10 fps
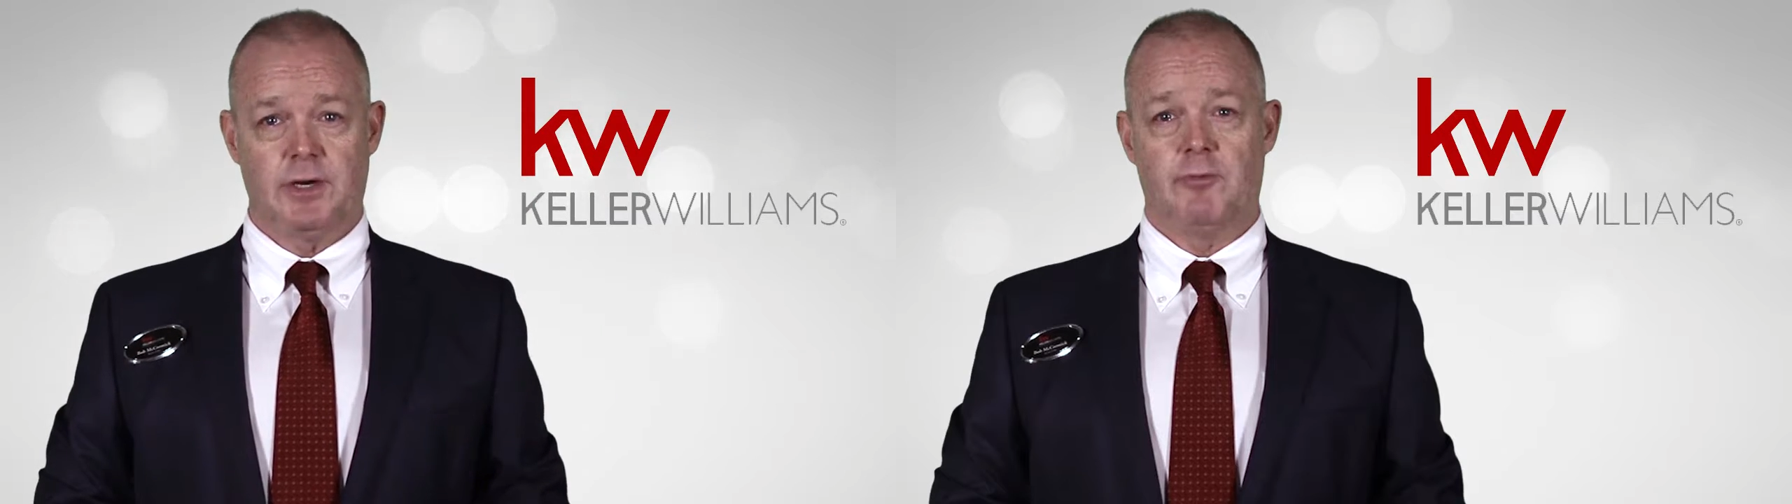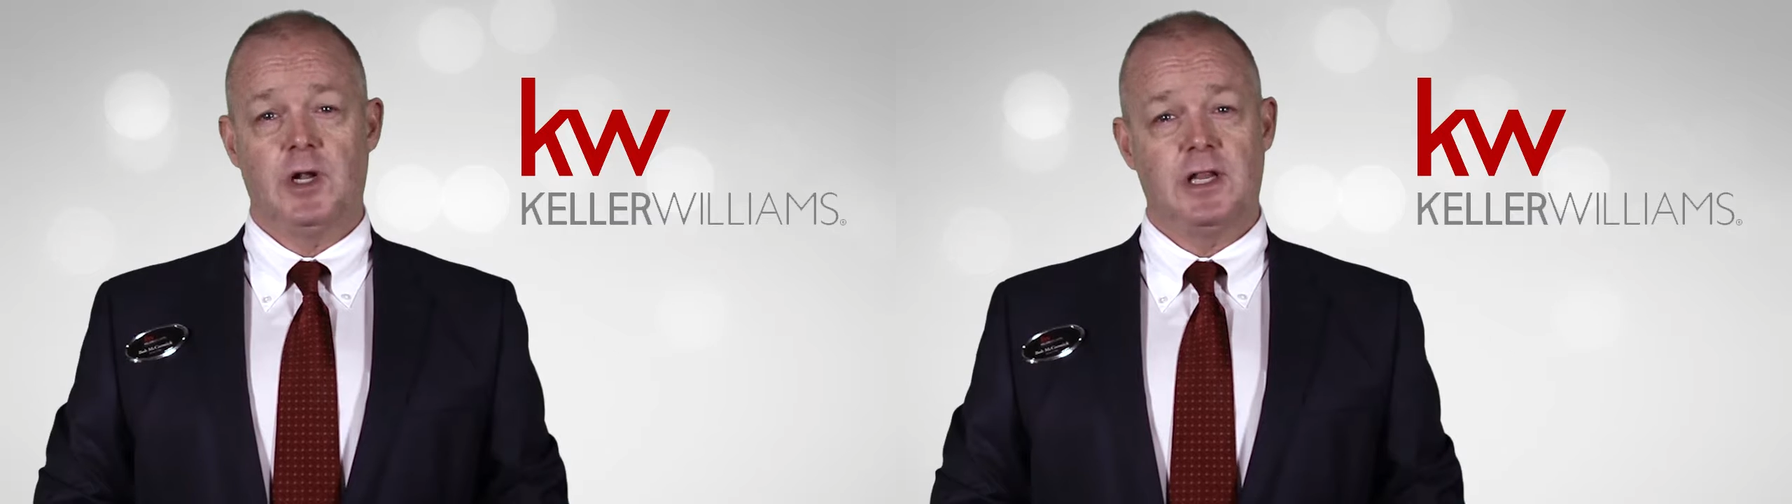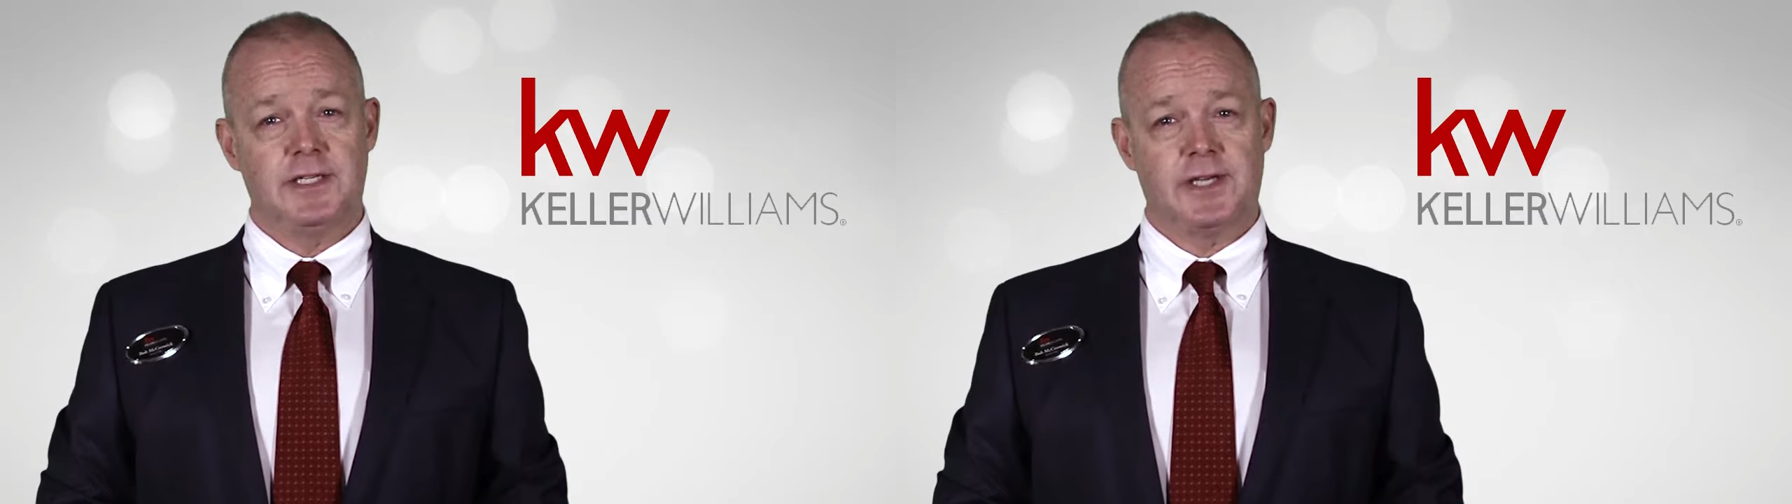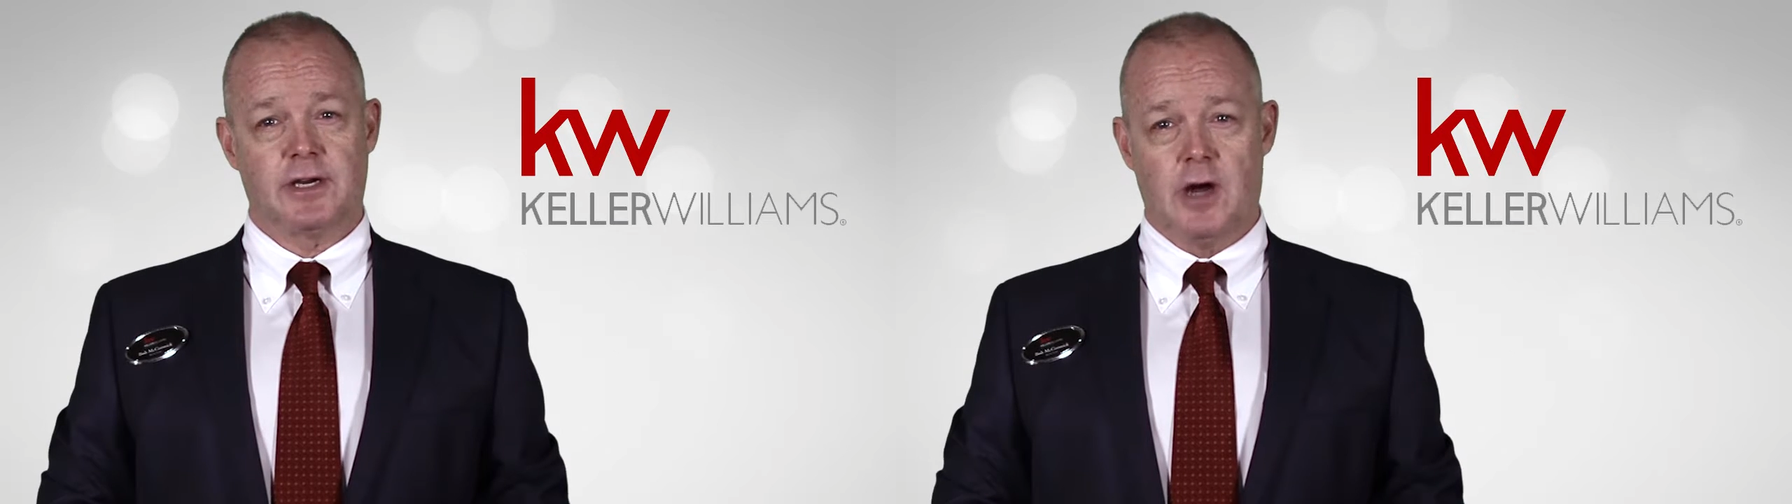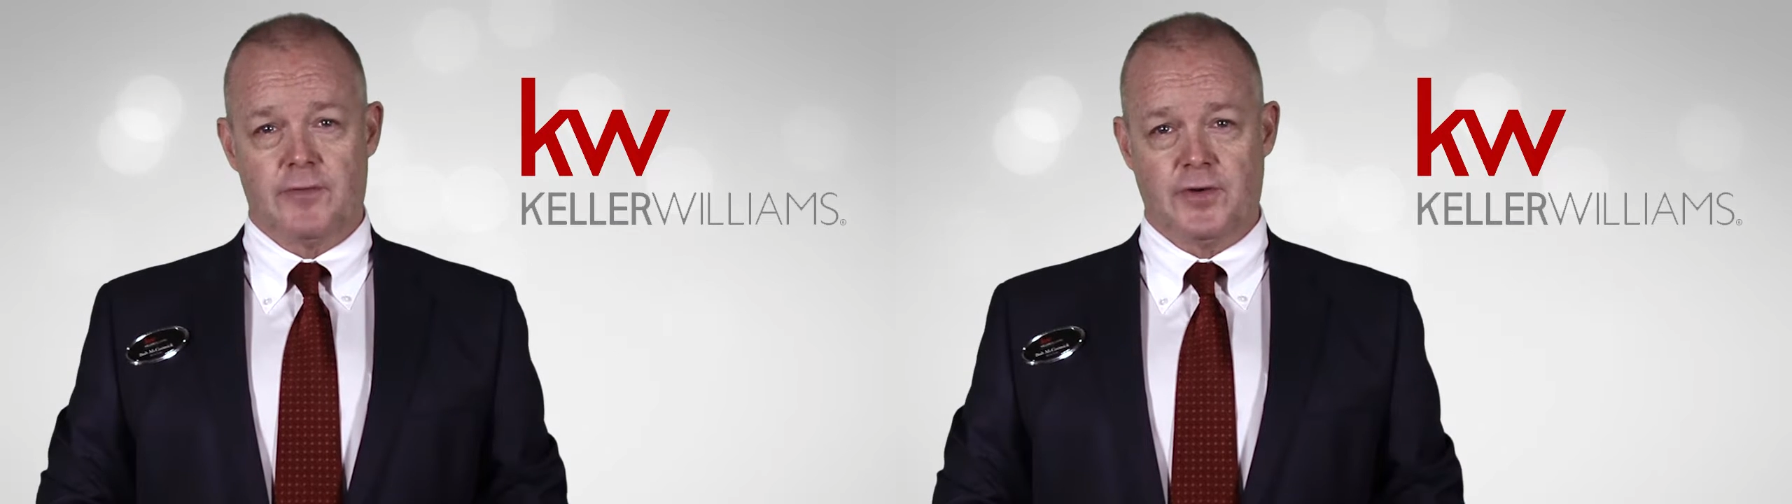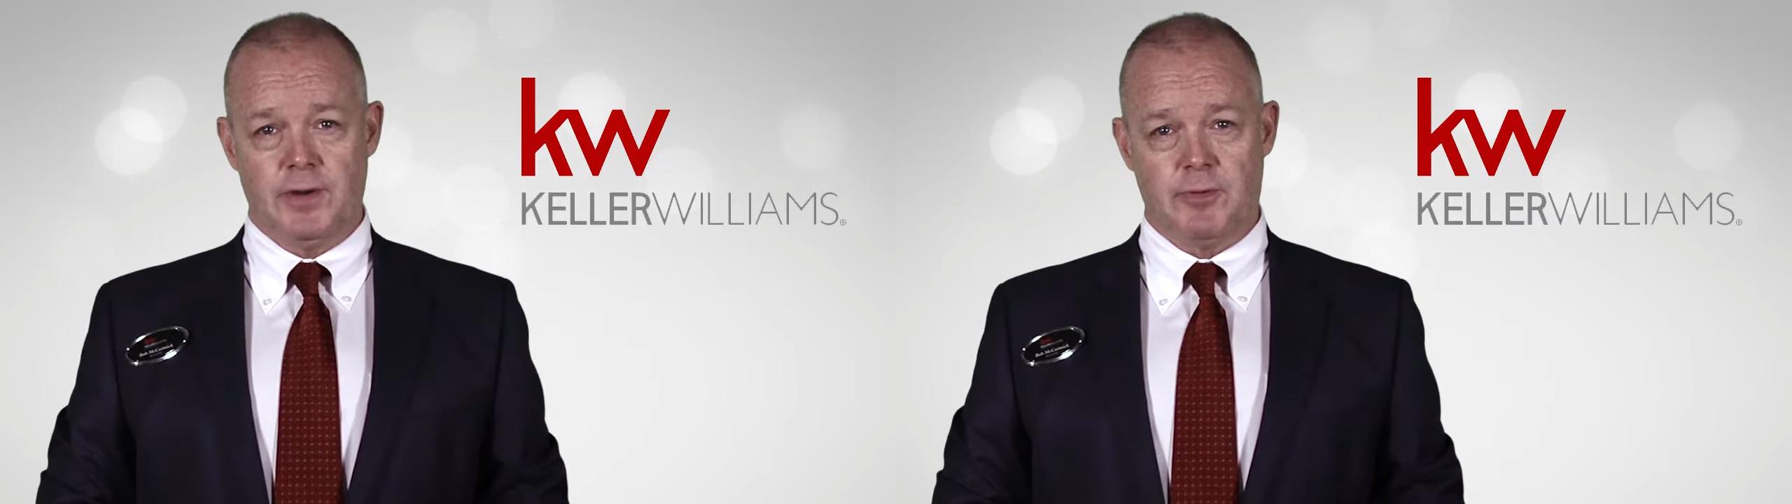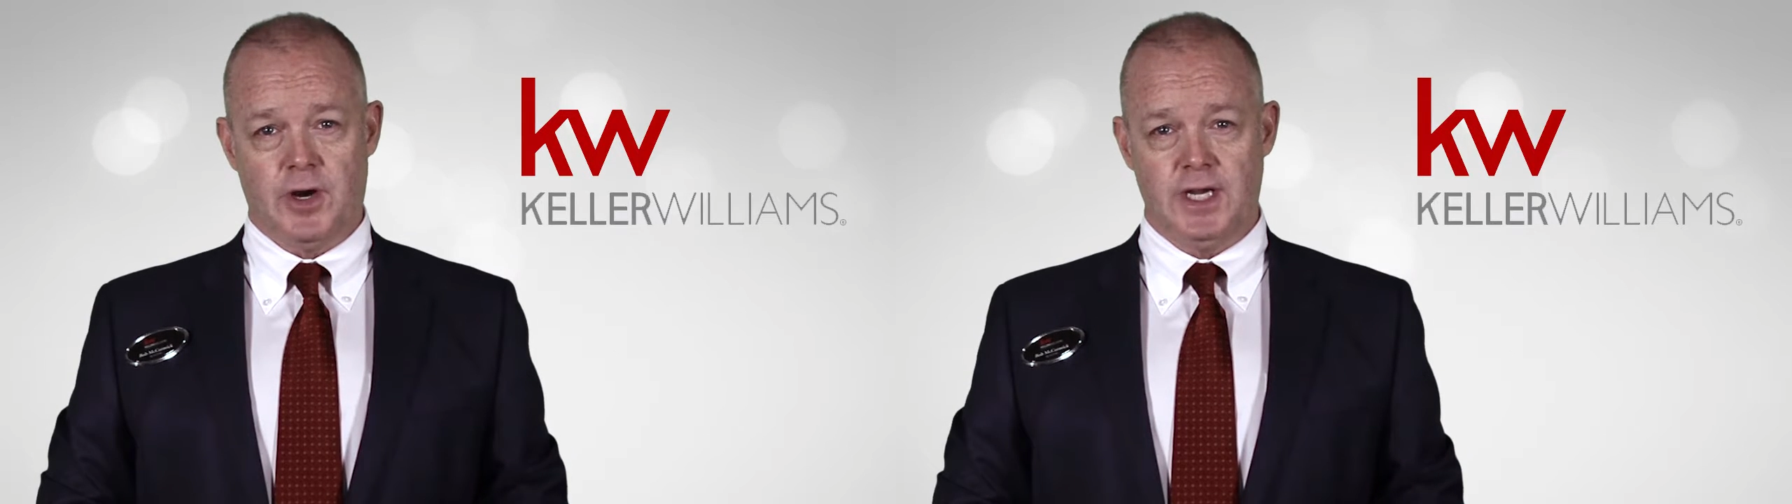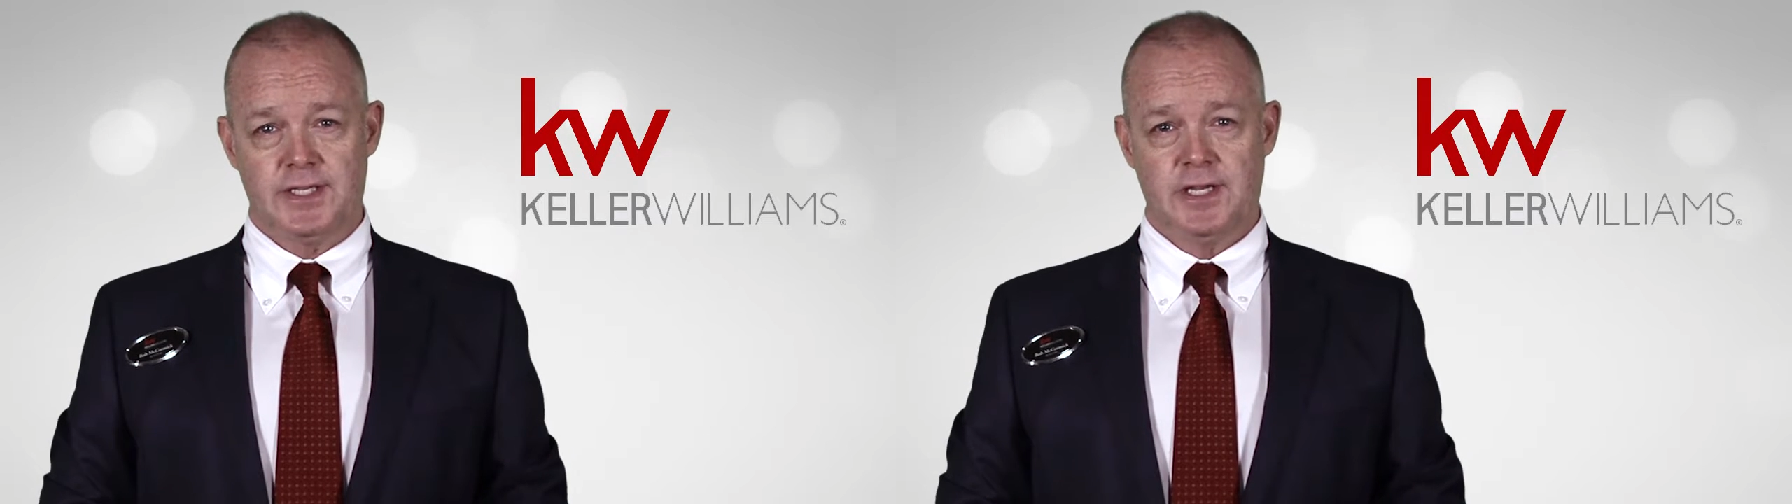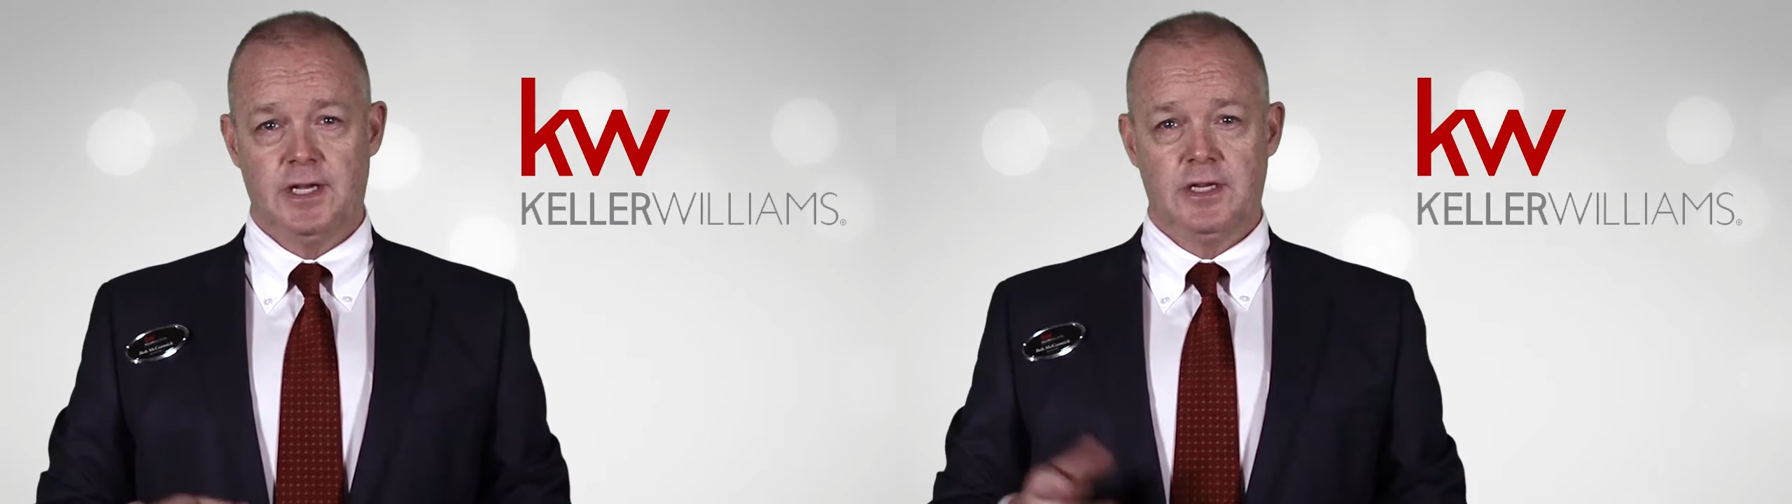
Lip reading: realistic offering price